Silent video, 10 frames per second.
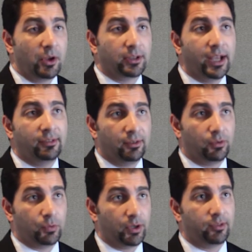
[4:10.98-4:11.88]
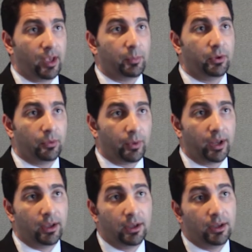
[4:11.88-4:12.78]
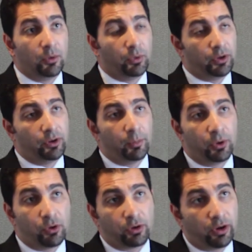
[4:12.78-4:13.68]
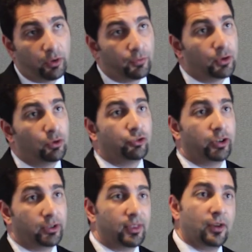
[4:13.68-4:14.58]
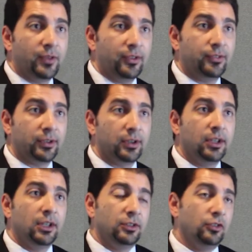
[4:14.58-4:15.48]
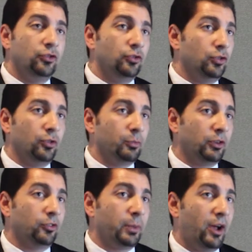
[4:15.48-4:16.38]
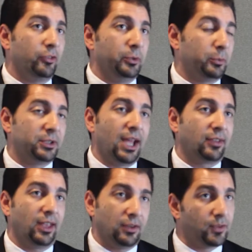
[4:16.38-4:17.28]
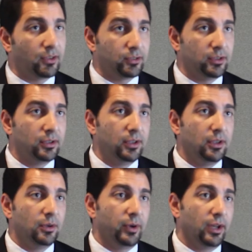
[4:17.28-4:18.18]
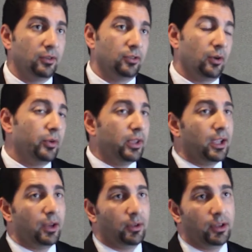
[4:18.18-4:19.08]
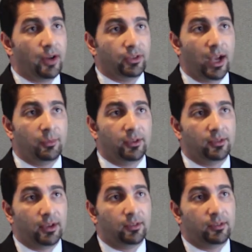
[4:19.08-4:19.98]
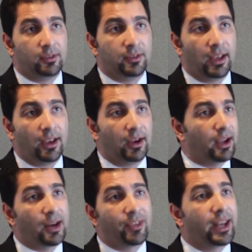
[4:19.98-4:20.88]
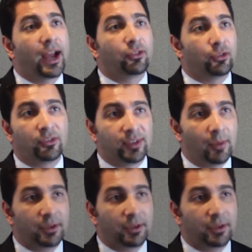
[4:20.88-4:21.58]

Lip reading: unlicensed, for example, right? Well, you're a broker, you're a fiduciary to that investor. Did you do as much as possible to protect that investor? Right. So, a lot of times it's taking kind of that extra step.